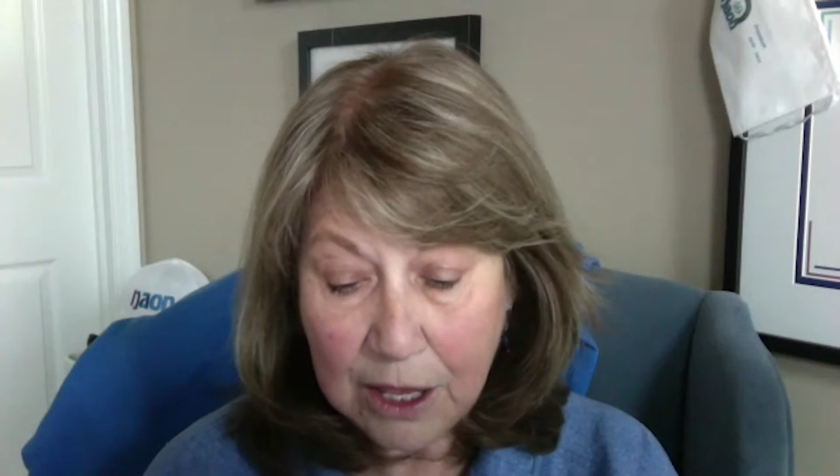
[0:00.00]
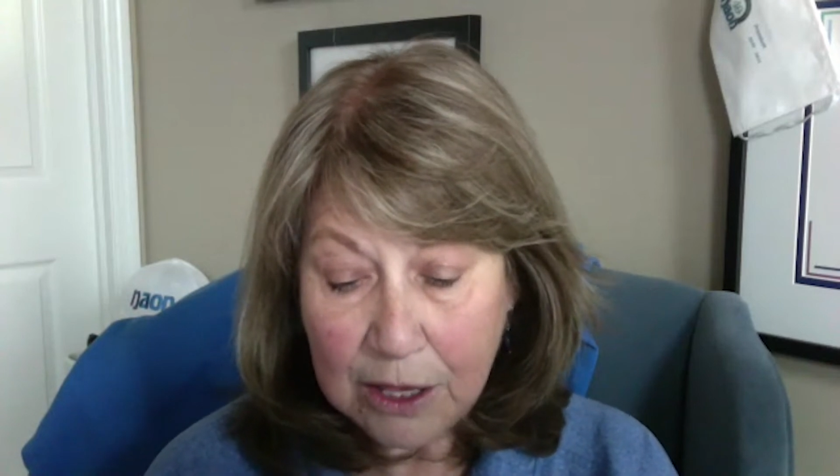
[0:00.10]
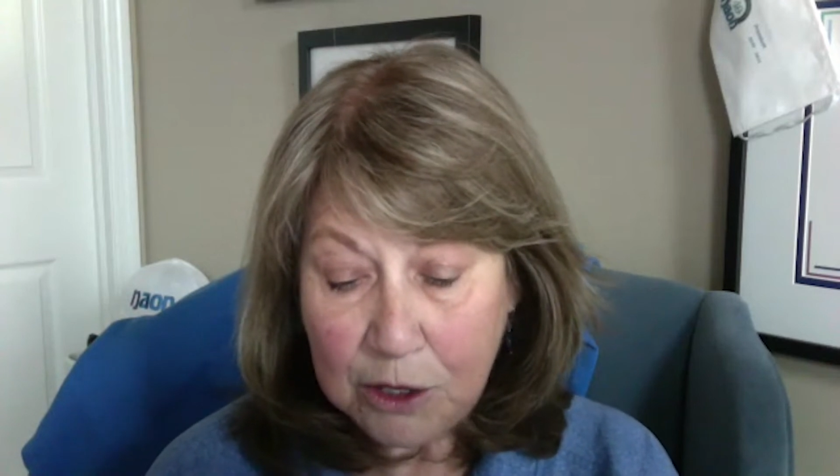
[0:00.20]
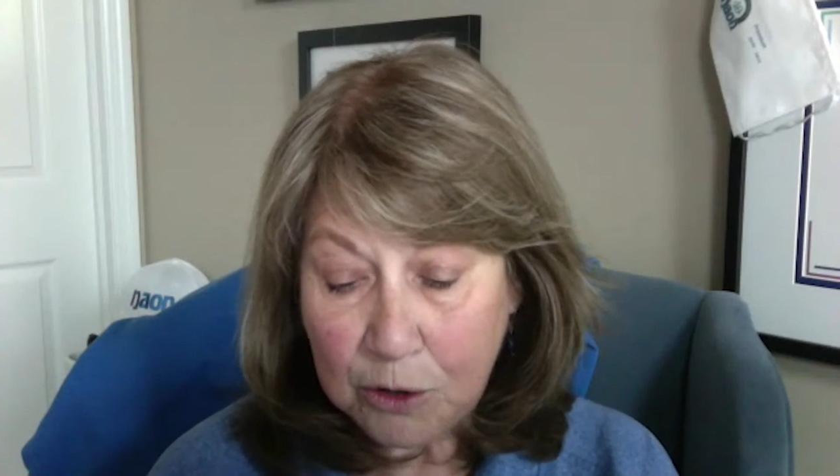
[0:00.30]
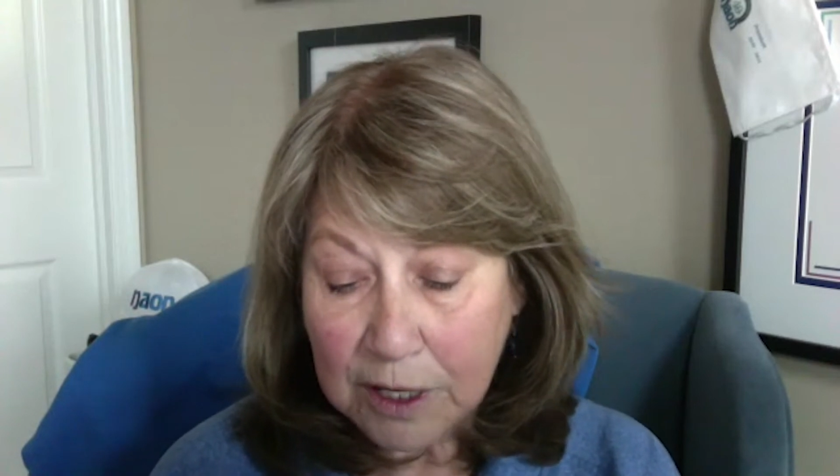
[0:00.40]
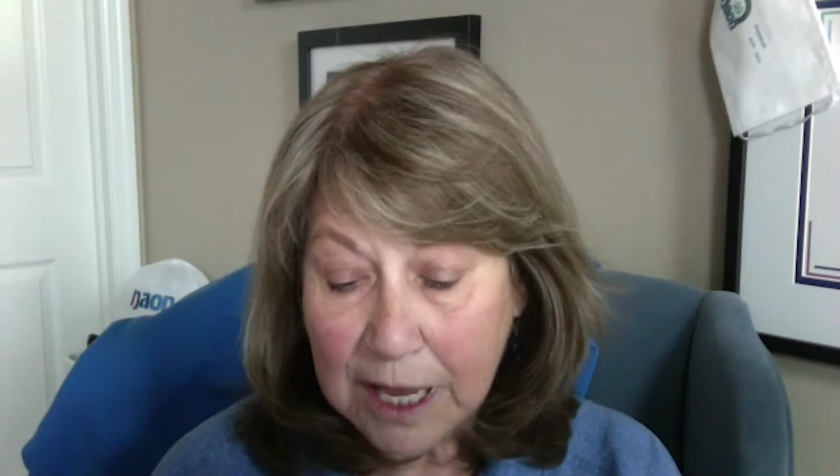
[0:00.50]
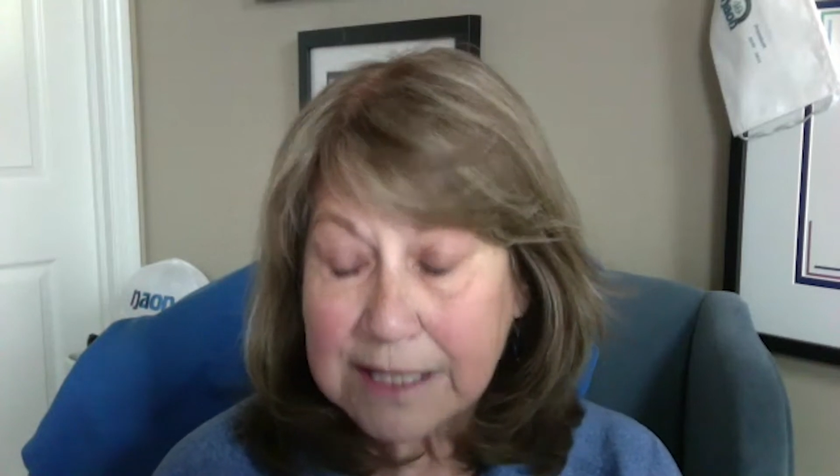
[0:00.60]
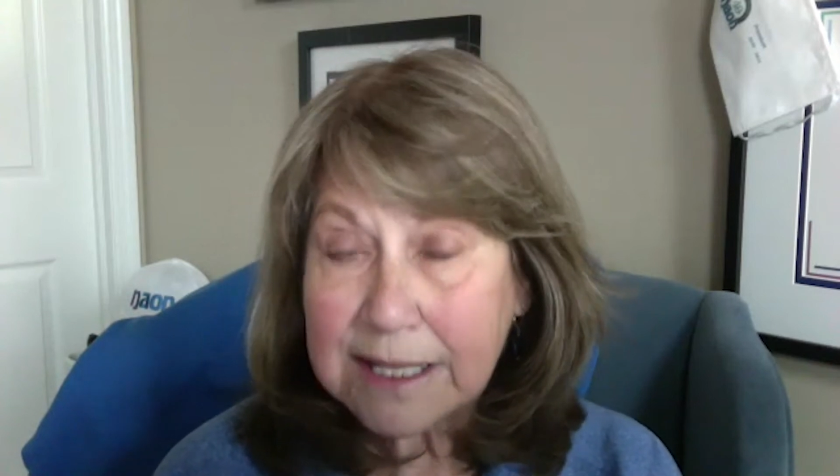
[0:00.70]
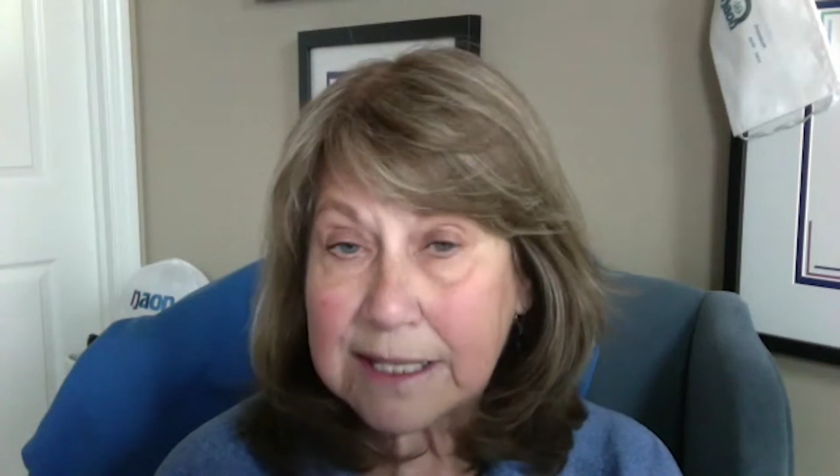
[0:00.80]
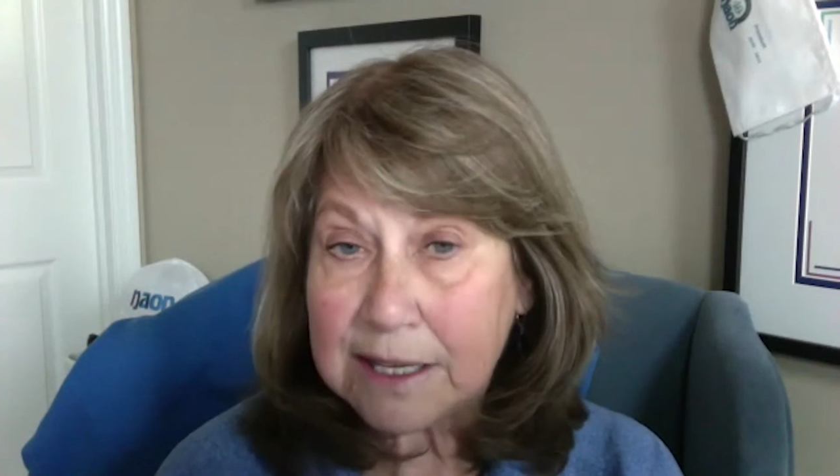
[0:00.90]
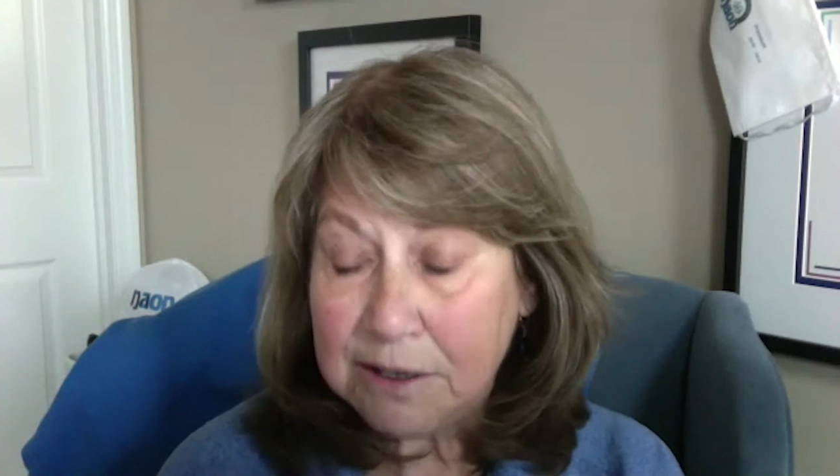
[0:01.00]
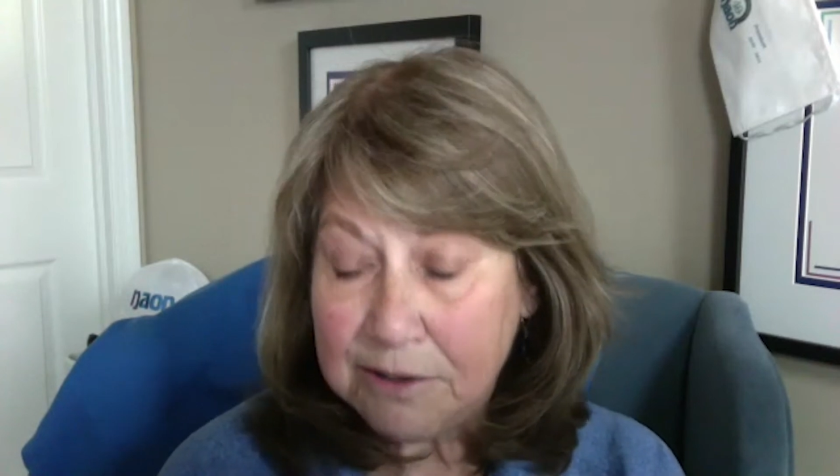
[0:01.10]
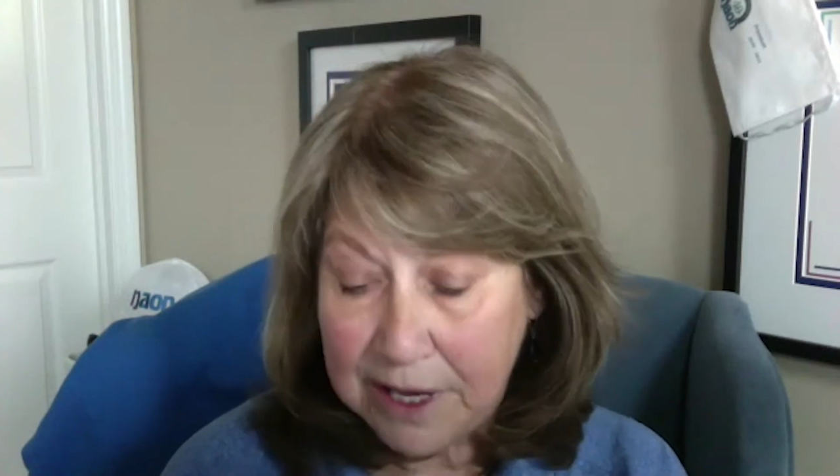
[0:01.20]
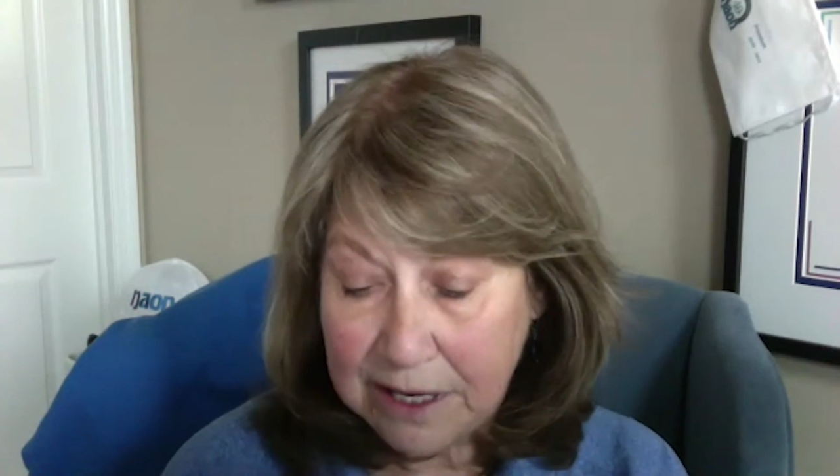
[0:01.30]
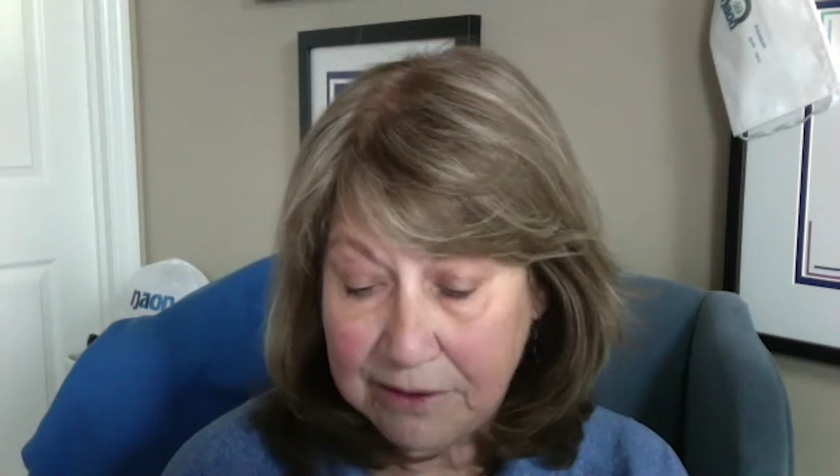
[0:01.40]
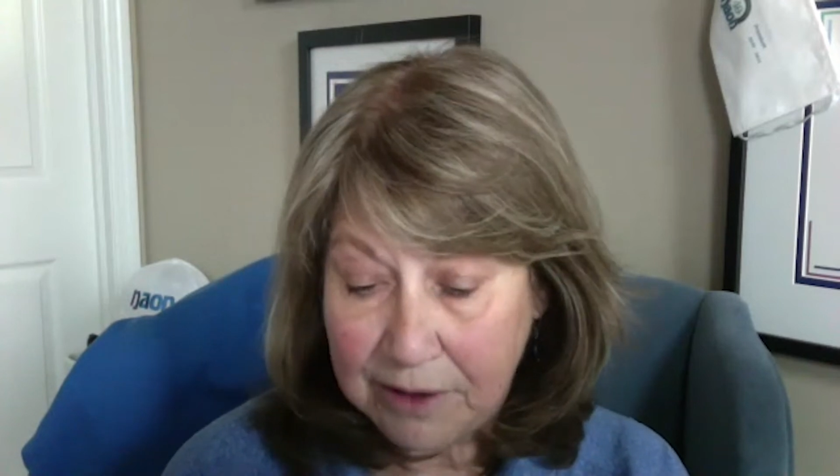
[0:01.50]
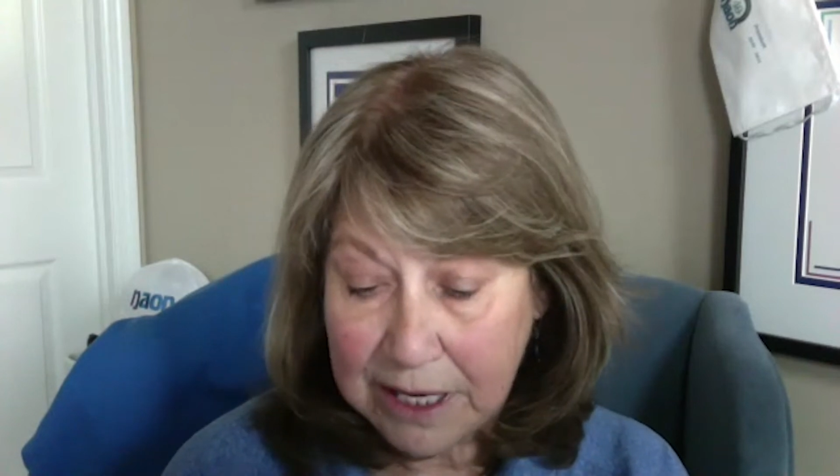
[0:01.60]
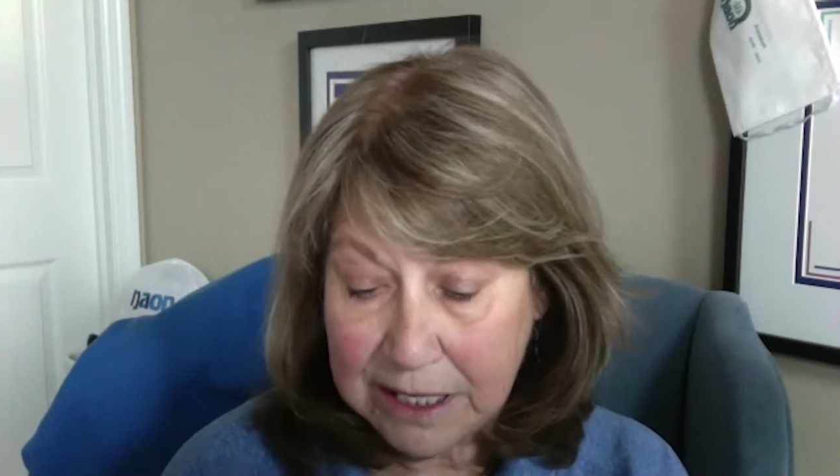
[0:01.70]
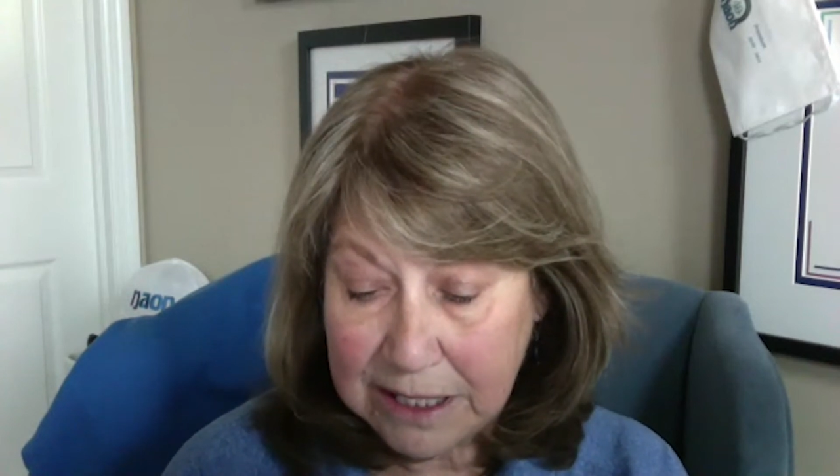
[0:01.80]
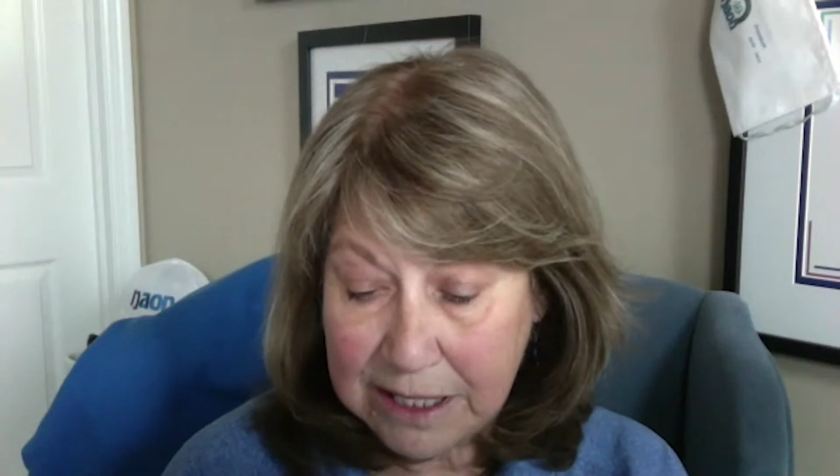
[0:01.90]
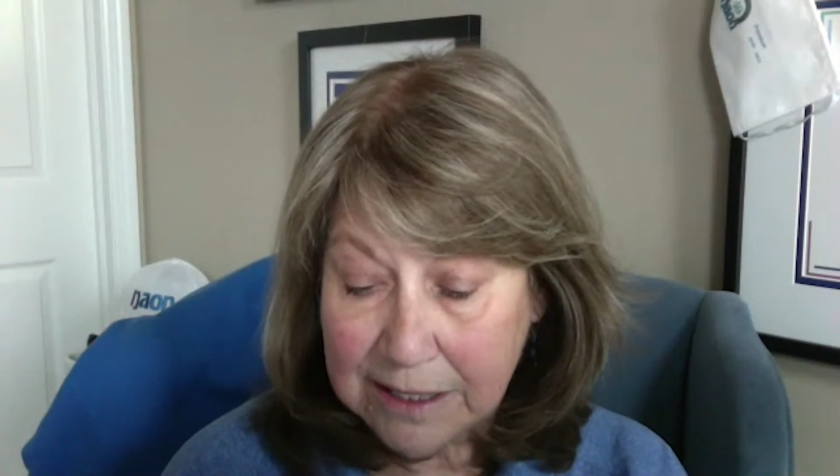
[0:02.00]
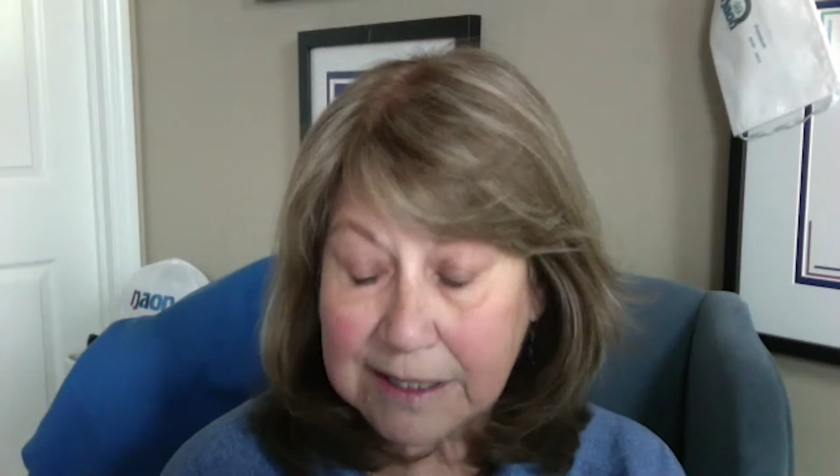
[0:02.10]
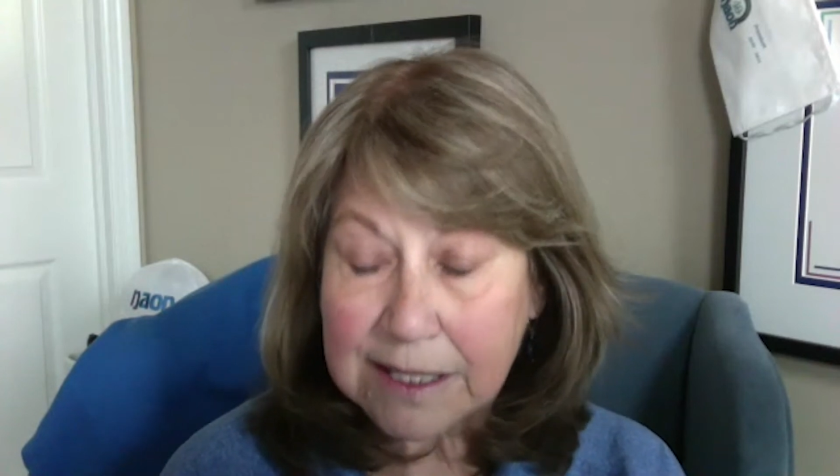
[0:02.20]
utilizes innovative ideas